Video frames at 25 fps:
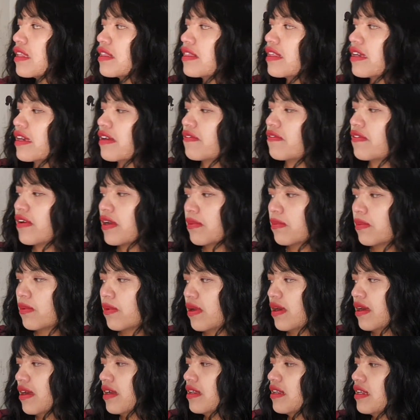The fifth
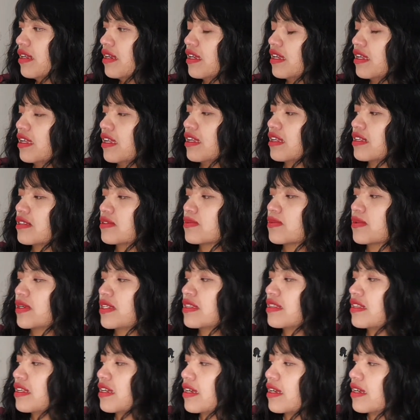one is
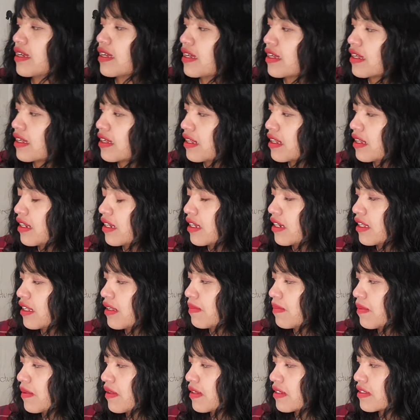with the little
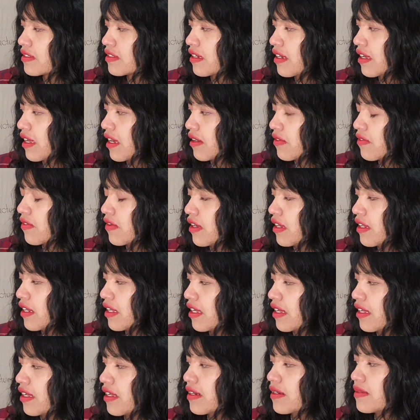plus
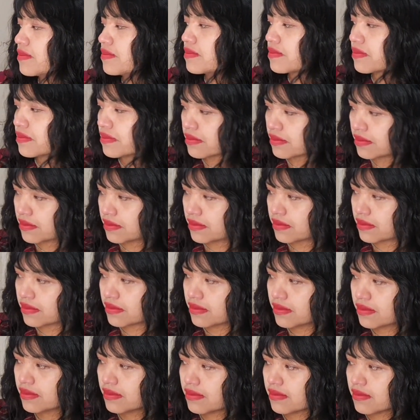diacritic
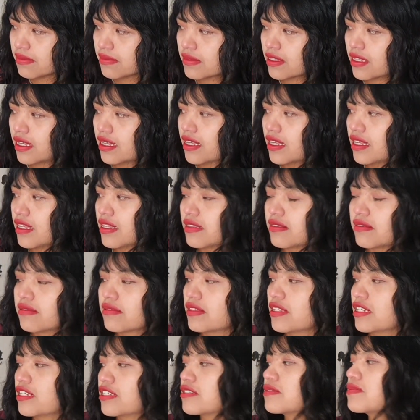in
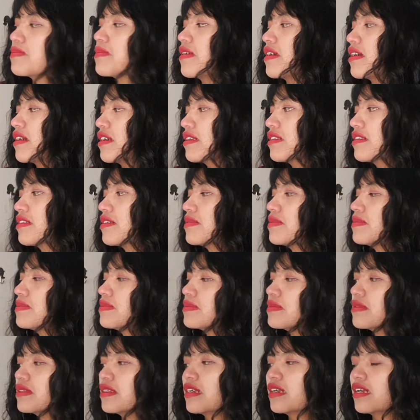this part,
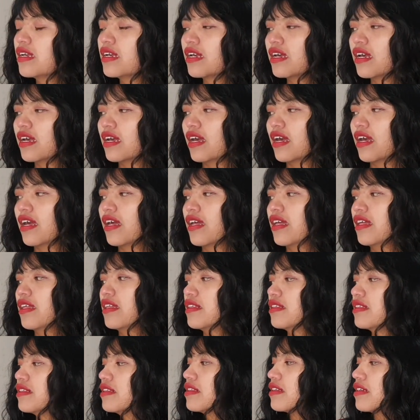
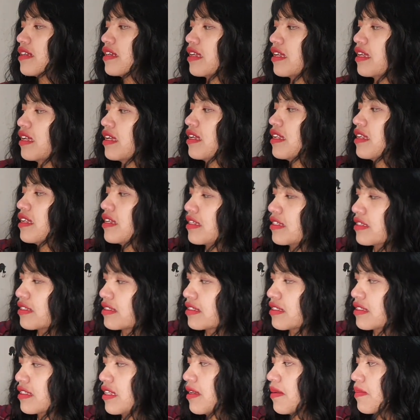and it
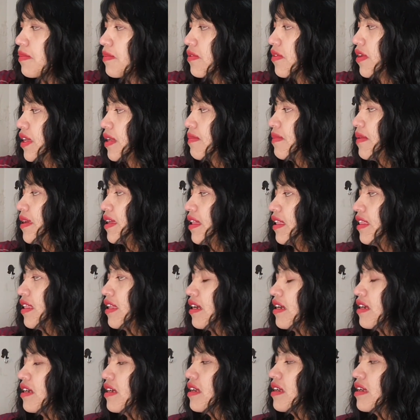is the
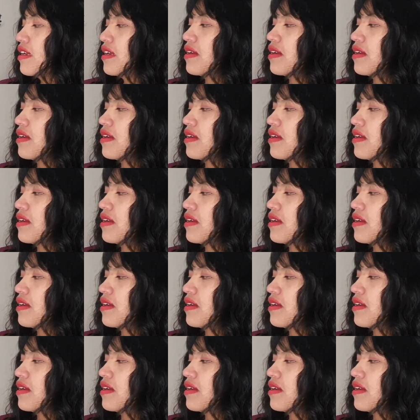prevelar.